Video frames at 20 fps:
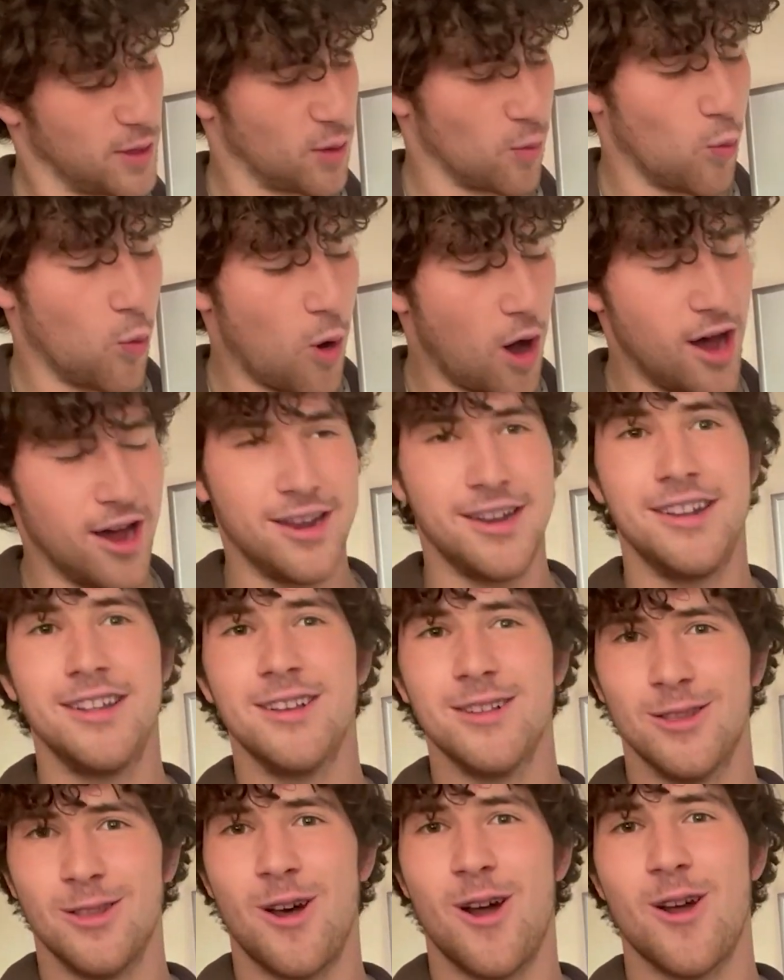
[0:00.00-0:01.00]
with
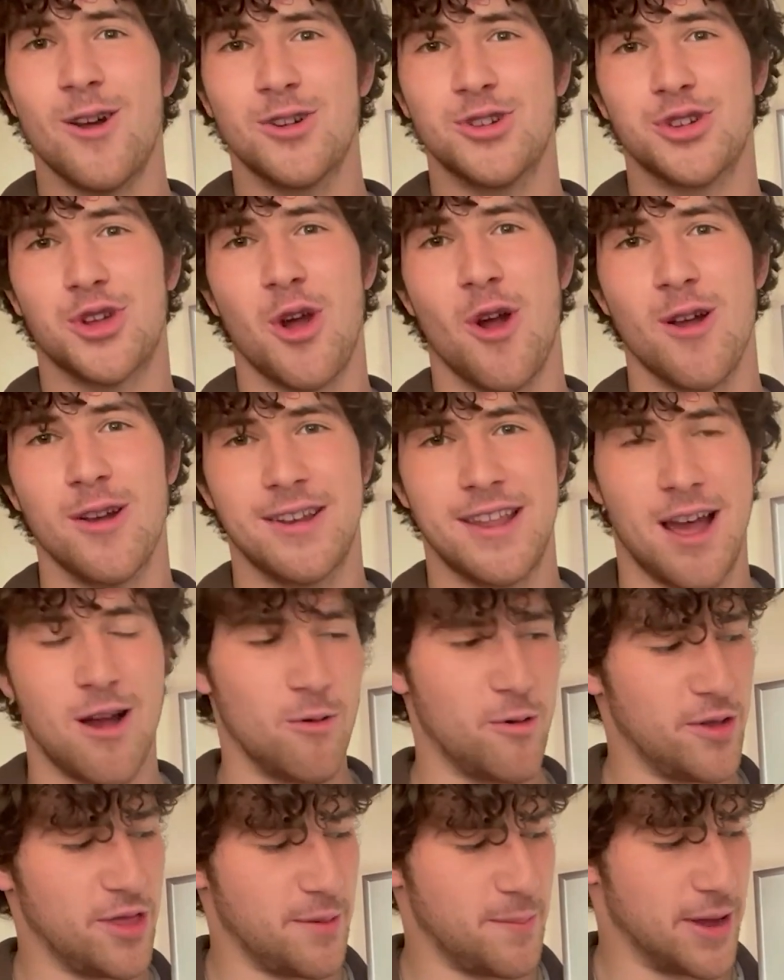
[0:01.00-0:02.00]
one large guard
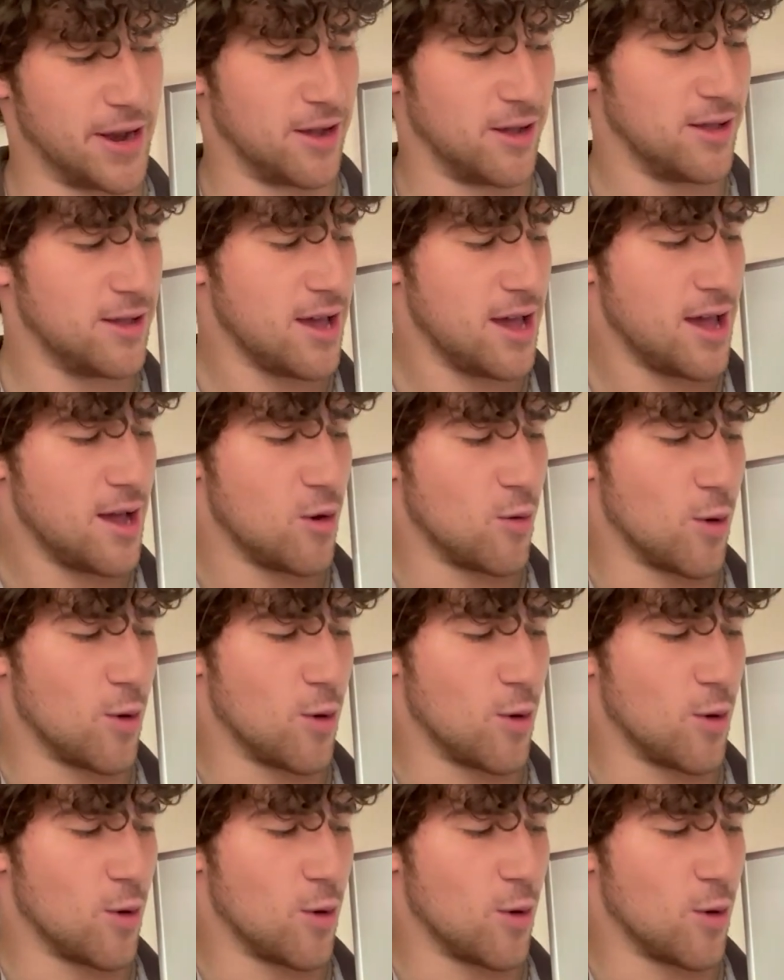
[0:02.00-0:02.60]
tower in the middle